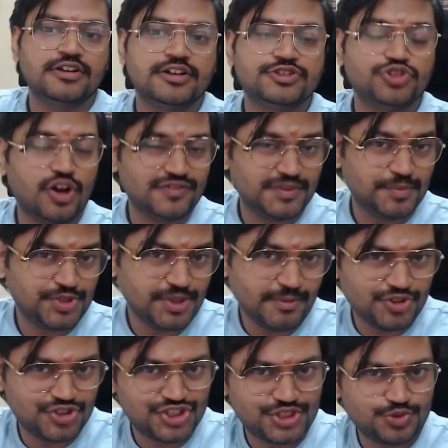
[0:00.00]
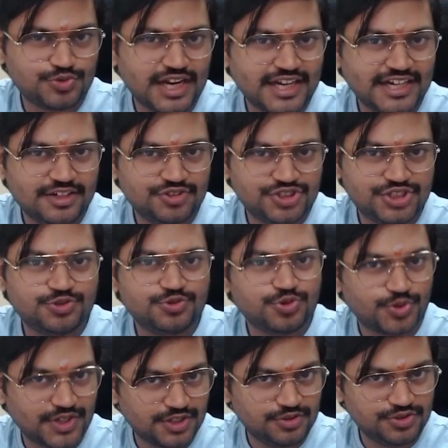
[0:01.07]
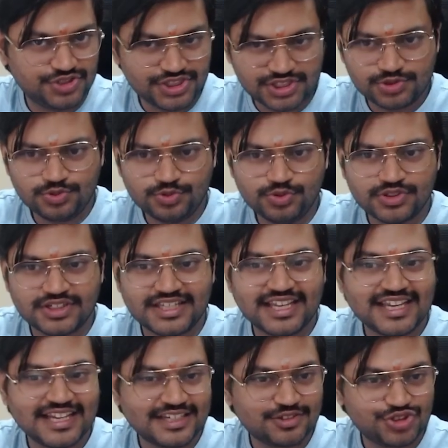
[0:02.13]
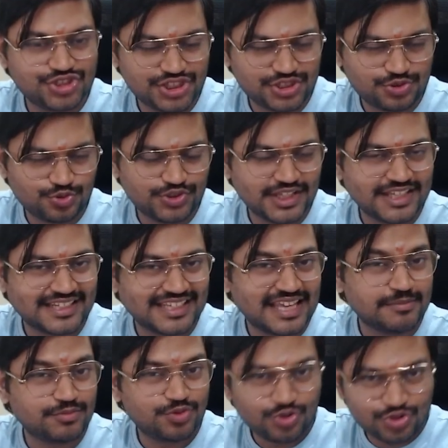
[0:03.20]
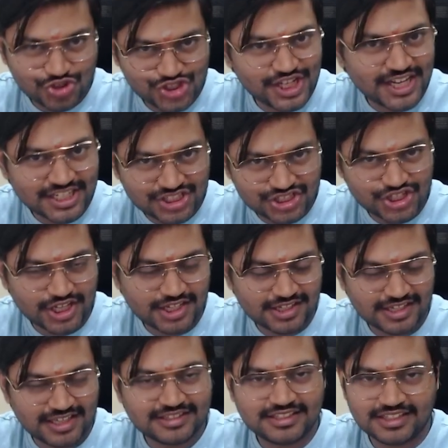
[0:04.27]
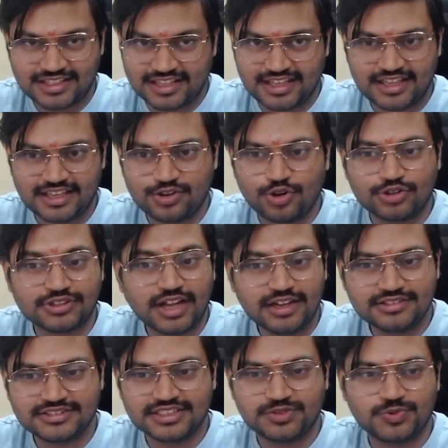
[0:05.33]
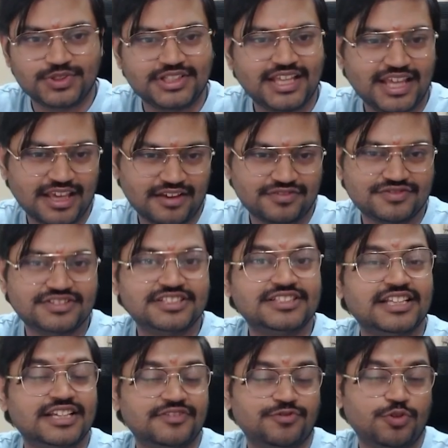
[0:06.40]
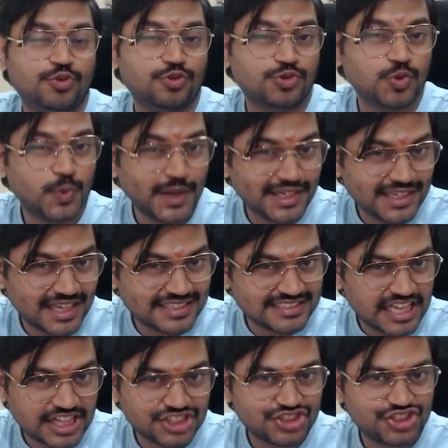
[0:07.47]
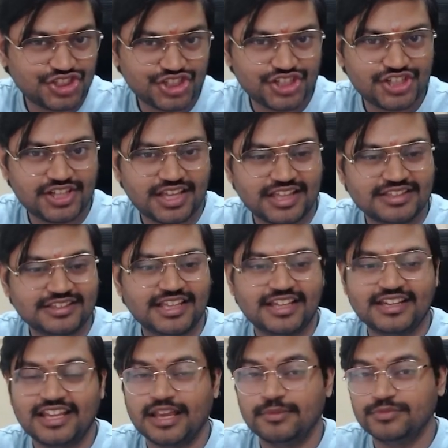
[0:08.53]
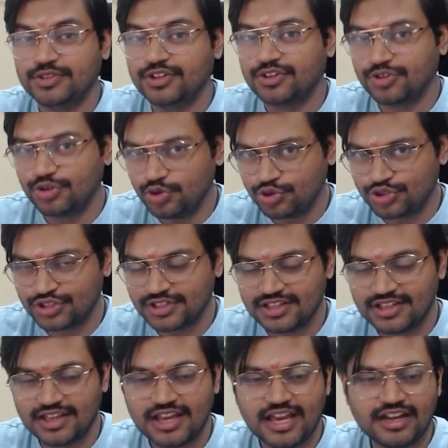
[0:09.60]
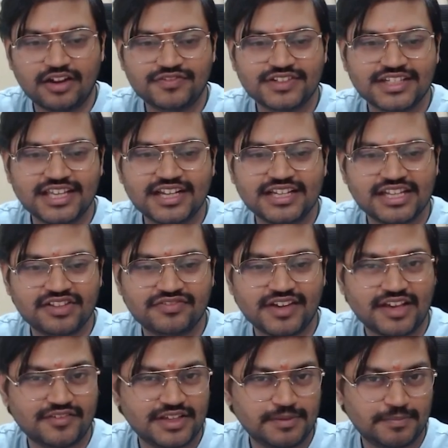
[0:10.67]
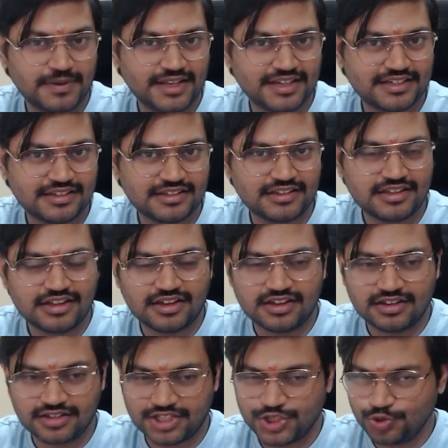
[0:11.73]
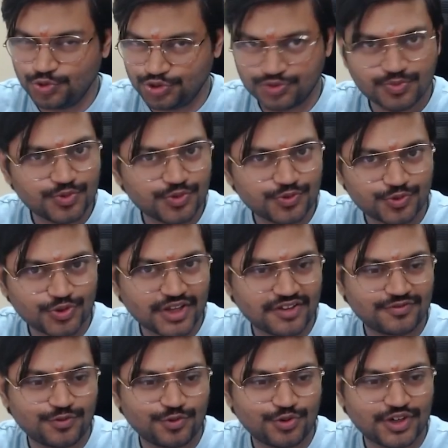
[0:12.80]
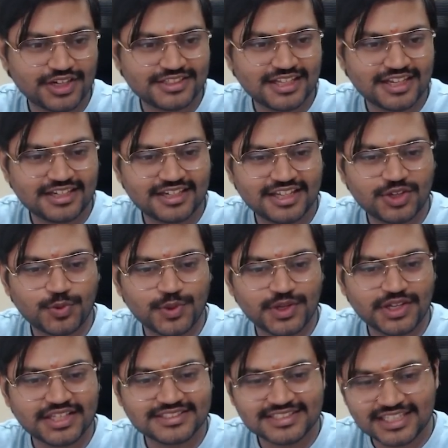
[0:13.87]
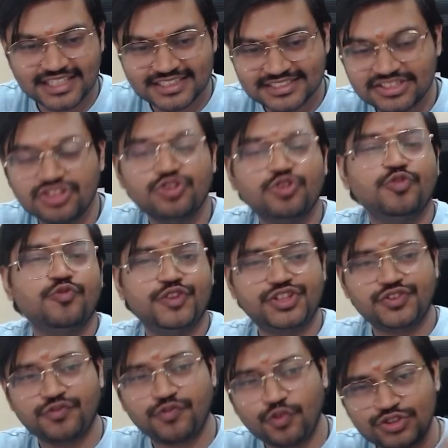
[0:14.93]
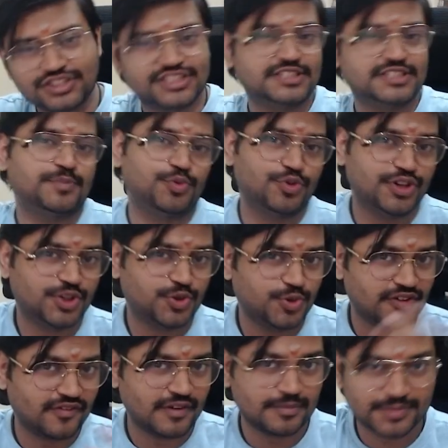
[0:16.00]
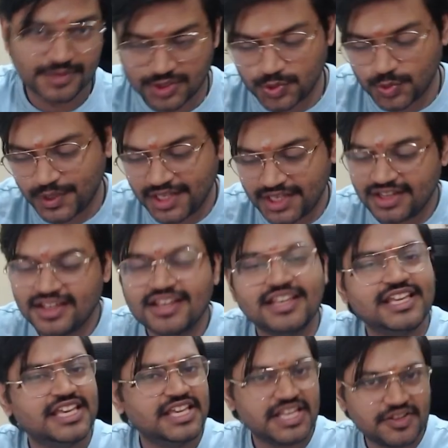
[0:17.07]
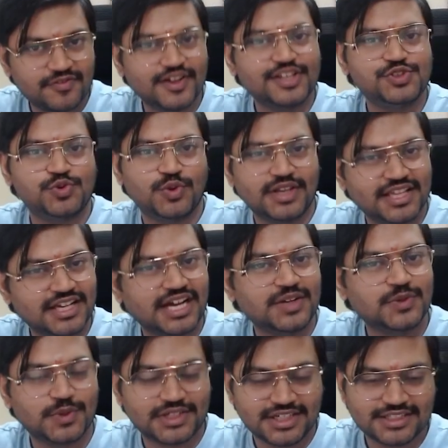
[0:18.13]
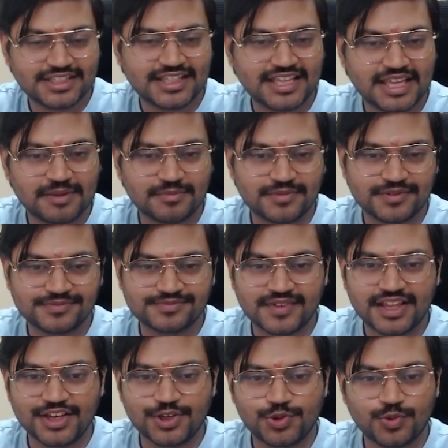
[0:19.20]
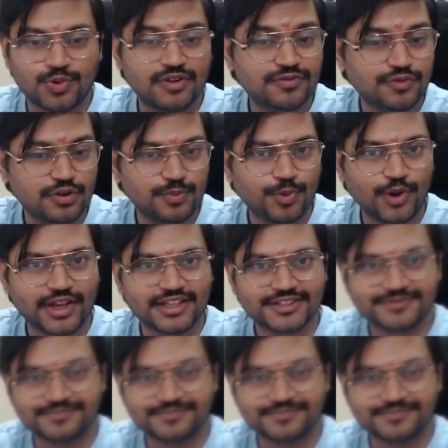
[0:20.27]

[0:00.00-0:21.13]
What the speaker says: So after bishop to g2, knight into g2, rook into g2, king into g2, there came rook g8 check, and the king got hunted with king f3. There followed queen takes h3, and then came the rook. And after king d5, he played a cute move, rook f4, intending queen e6, which forced his opponent to give up the queen. He eventually converted the game into a full point.